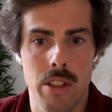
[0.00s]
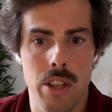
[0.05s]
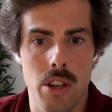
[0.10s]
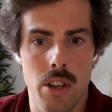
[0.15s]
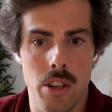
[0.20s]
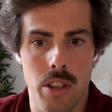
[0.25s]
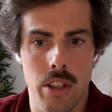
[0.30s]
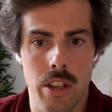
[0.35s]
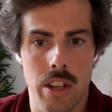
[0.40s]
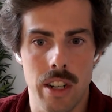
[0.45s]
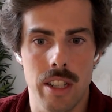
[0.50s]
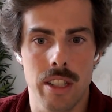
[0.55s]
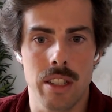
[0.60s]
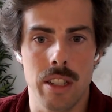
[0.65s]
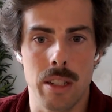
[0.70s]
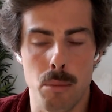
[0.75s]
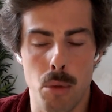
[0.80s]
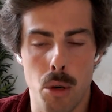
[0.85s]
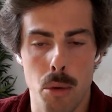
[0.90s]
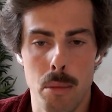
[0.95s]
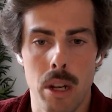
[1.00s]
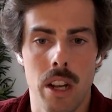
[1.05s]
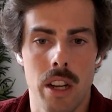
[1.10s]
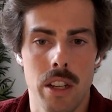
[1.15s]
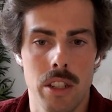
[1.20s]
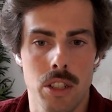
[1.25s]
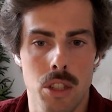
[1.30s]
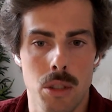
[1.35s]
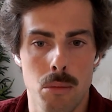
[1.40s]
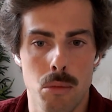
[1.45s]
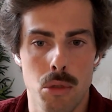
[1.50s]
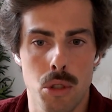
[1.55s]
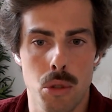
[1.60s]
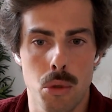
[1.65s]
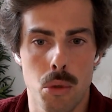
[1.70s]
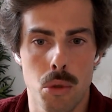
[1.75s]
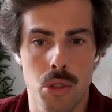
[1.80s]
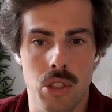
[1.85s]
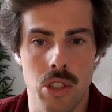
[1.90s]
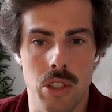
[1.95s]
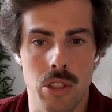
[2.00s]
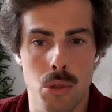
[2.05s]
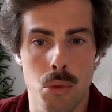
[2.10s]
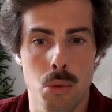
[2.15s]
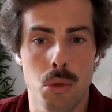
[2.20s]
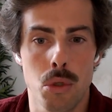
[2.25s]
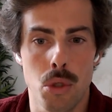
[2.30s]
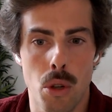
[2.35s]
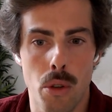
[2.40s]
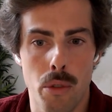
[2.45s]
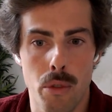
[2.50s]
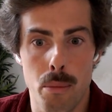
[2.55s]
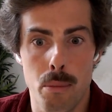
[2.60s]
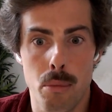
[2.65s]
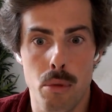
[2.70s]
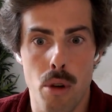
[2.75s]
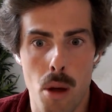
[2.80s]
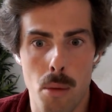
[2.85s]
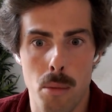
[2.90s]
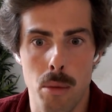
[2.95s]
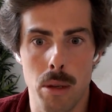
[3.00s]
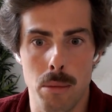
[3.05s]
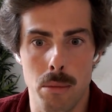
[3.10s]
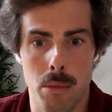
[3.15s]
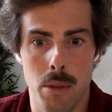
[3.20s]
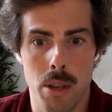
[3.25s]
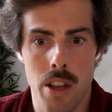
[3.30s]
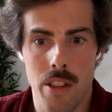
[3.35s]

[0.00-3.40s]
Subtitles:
organize and mobilize some resources to solve a problem.